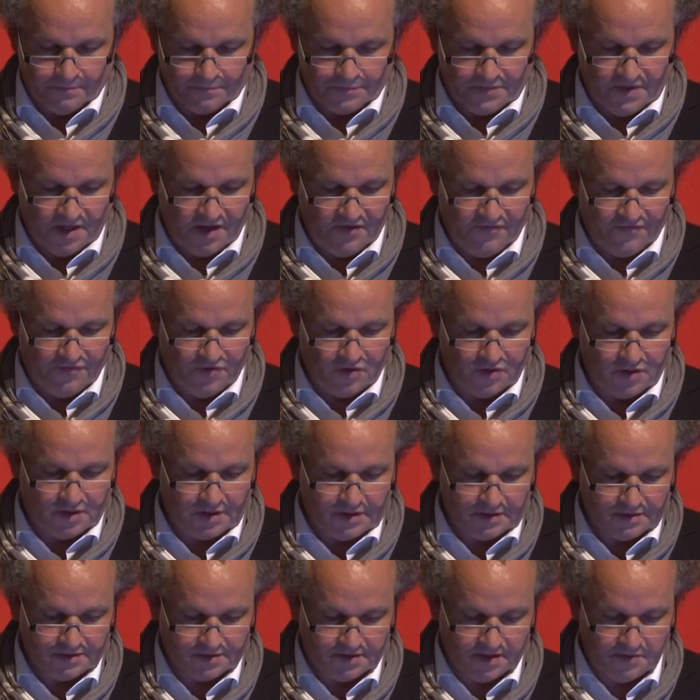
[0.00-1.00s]

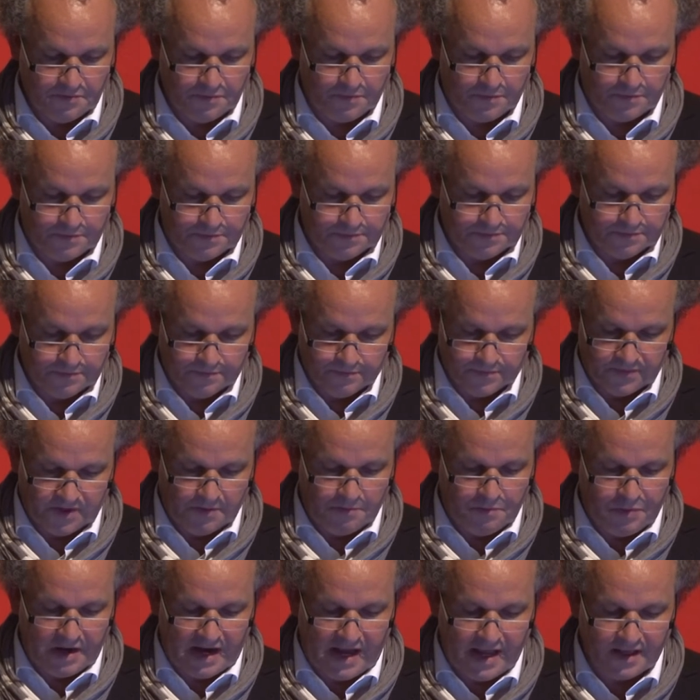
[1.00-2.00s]
Therefore, the, the
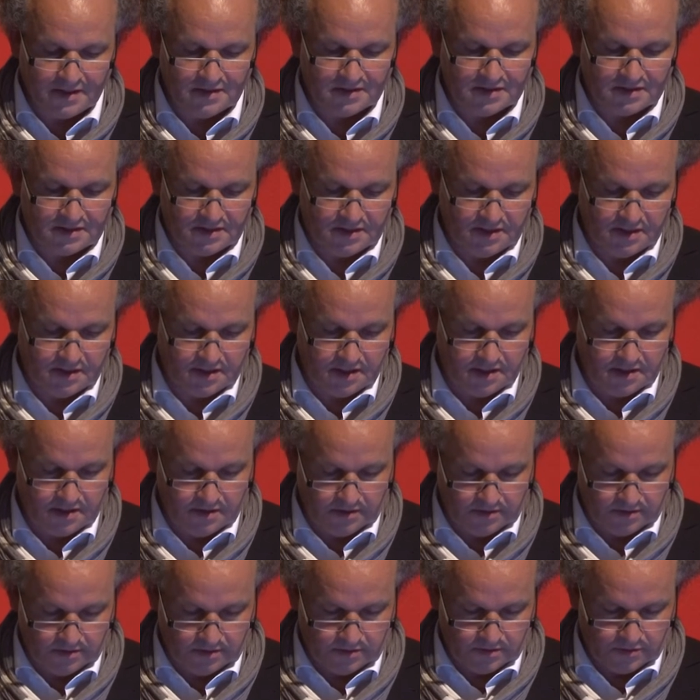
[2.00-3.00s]
planned
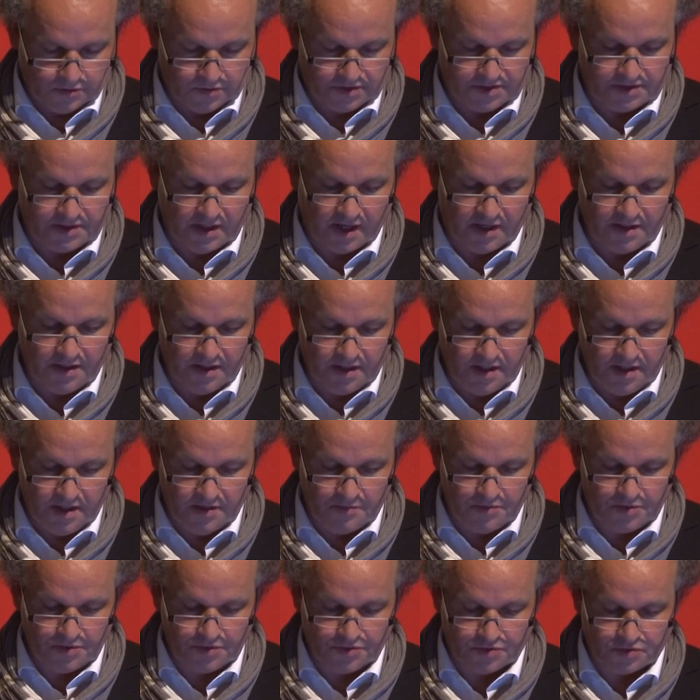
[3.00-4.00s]
city was
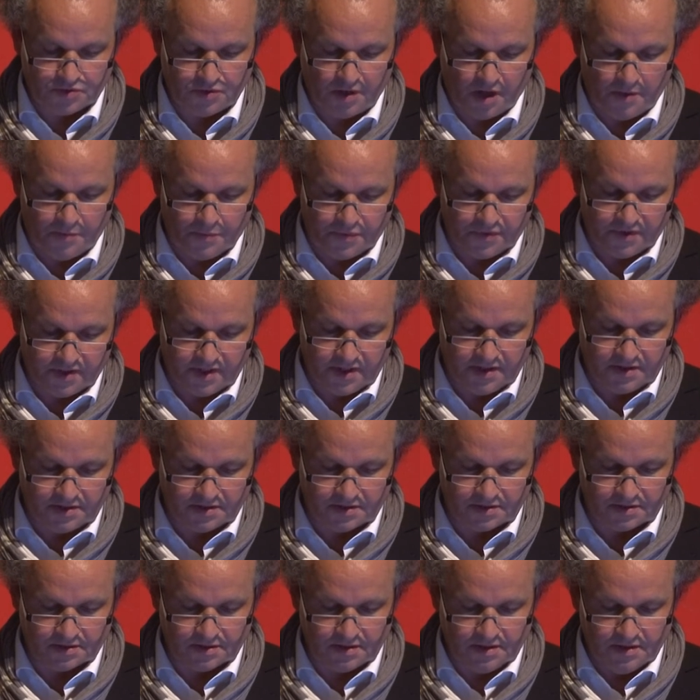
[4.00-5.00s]
unable to
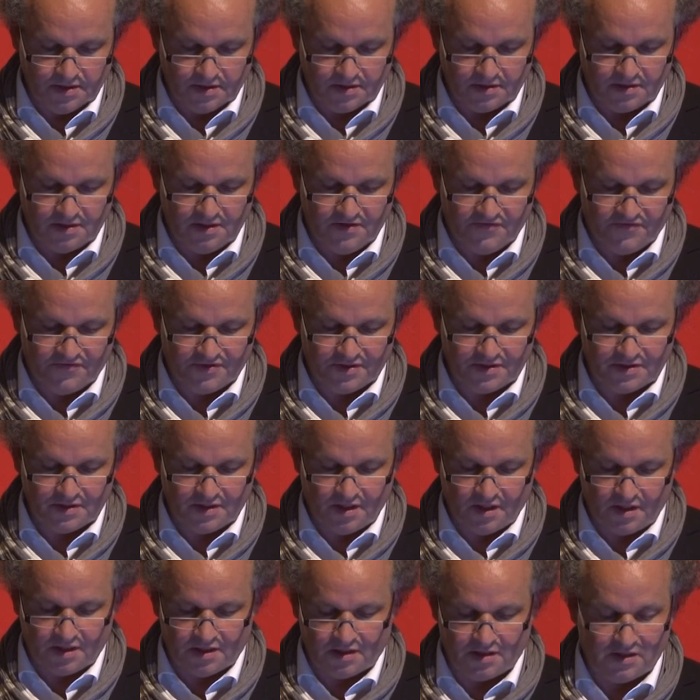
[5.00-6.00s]
operate different
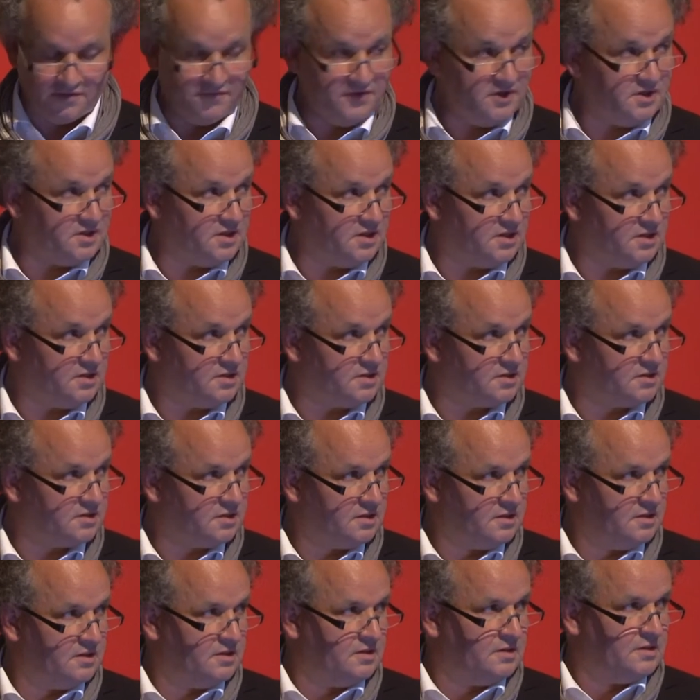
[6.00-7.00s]
activities
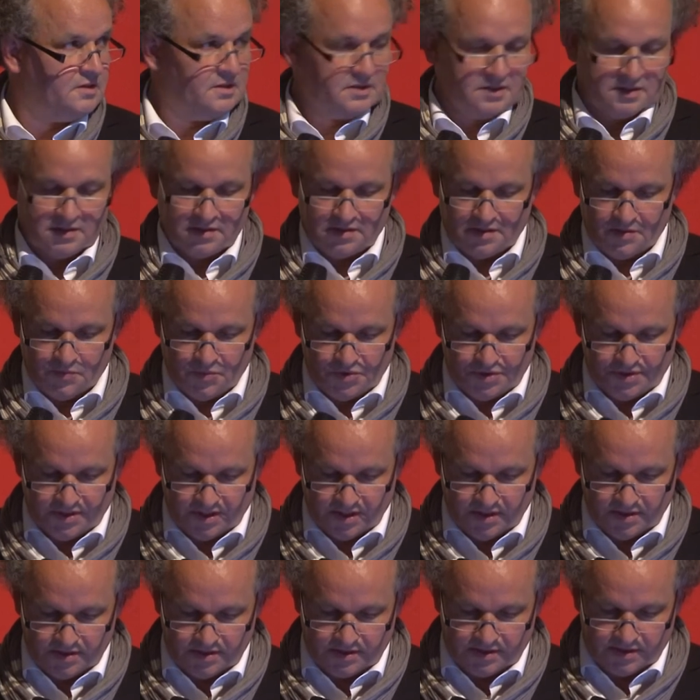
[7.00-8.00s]

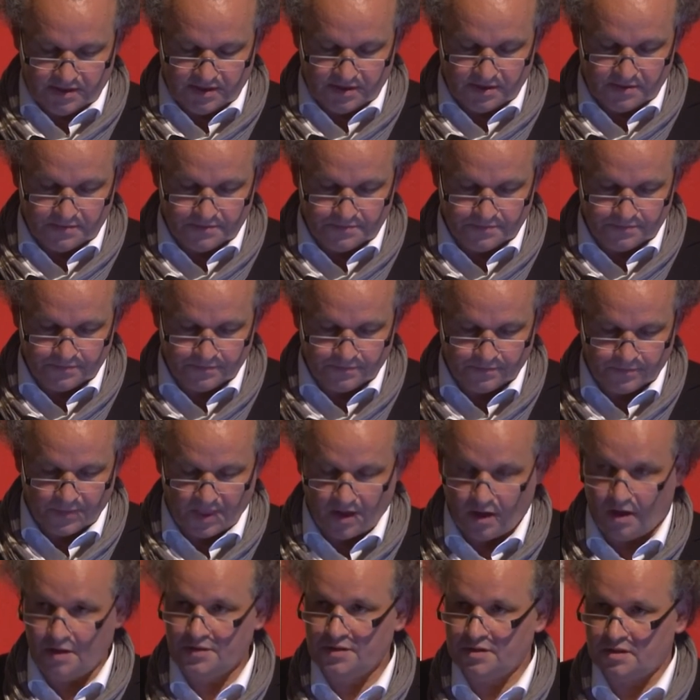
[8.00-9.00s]
simultaneously.
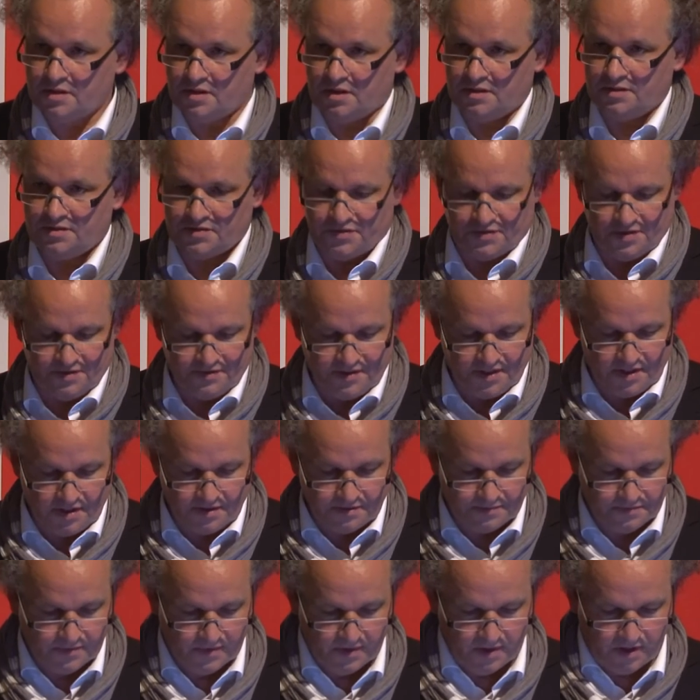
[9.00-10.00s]
On the contrary,
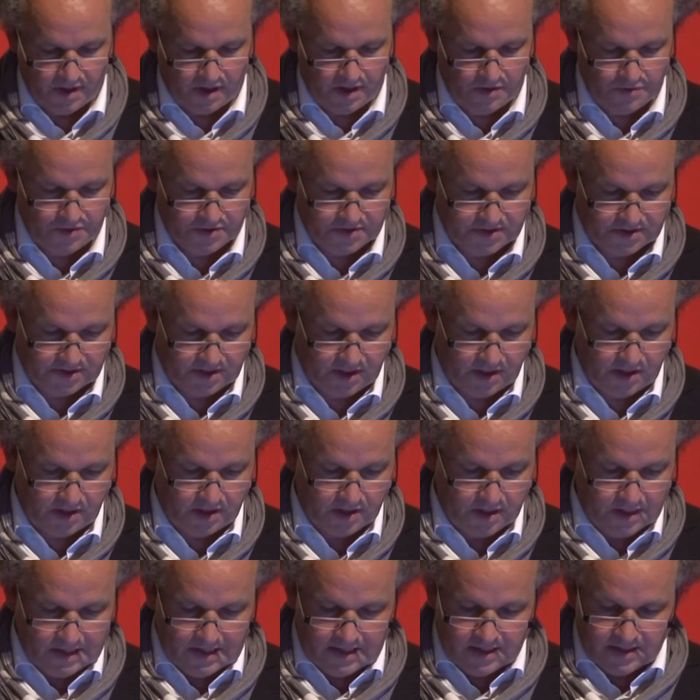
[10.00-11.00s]
I would say
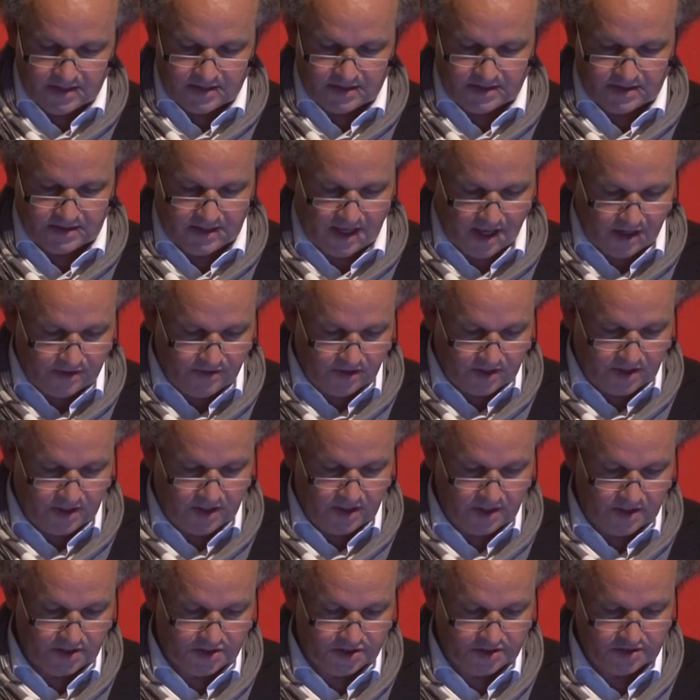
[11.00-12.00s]

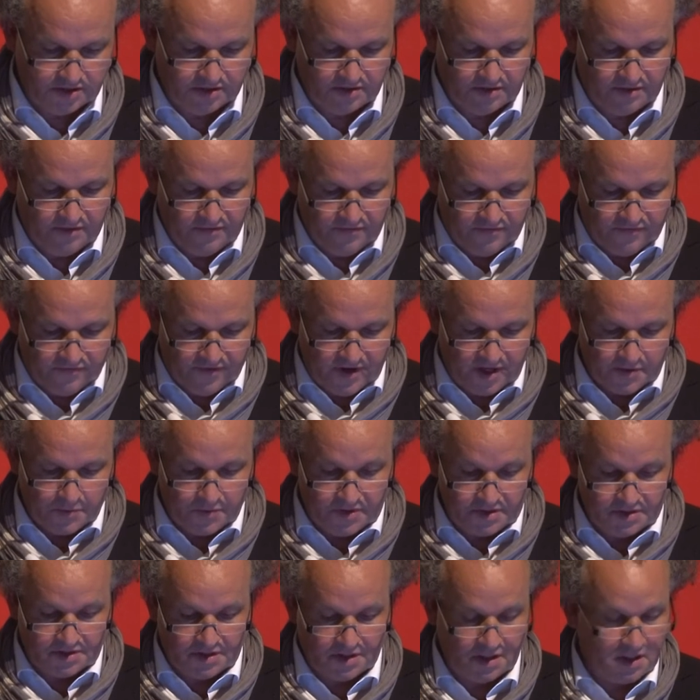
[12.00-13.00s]
segregation,
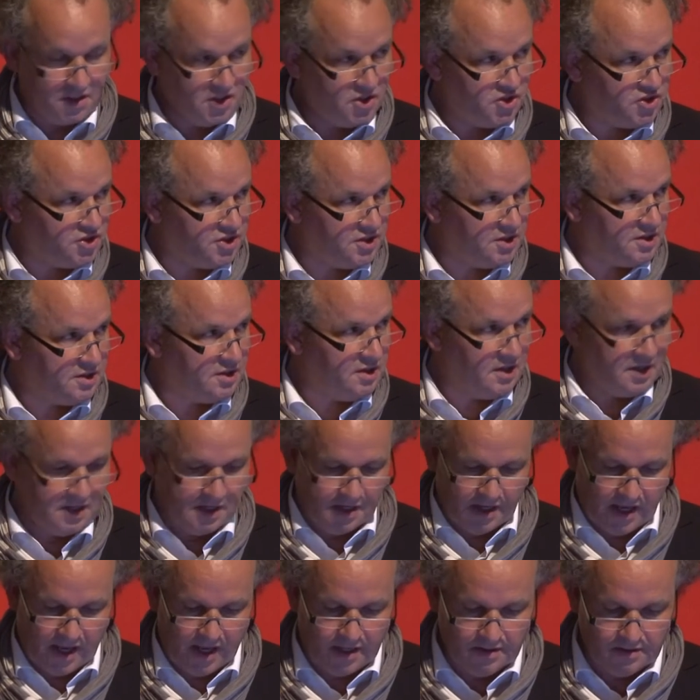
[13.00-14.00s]
fragmentation,
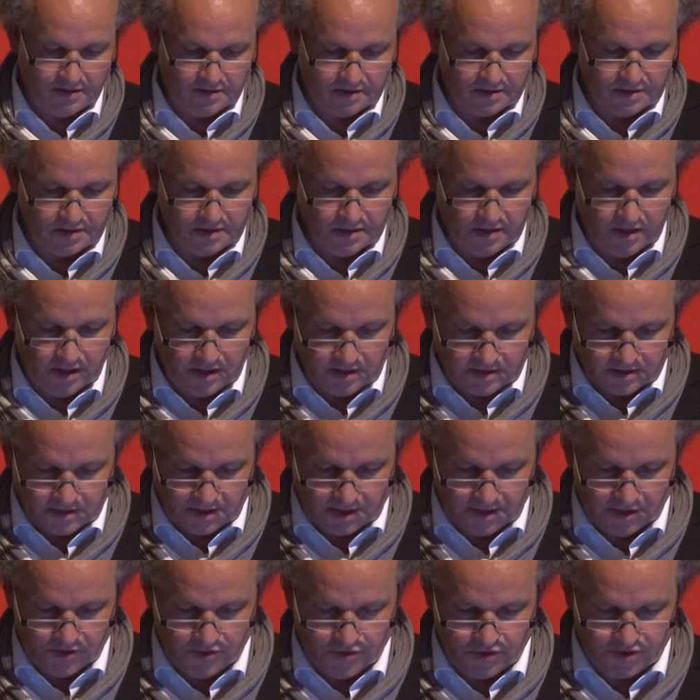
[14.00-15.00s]
and
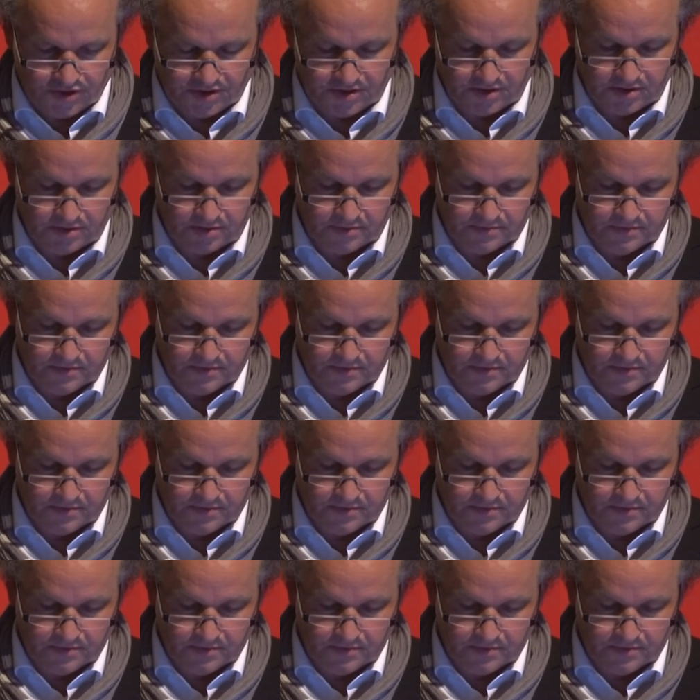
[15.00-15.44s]
exclusion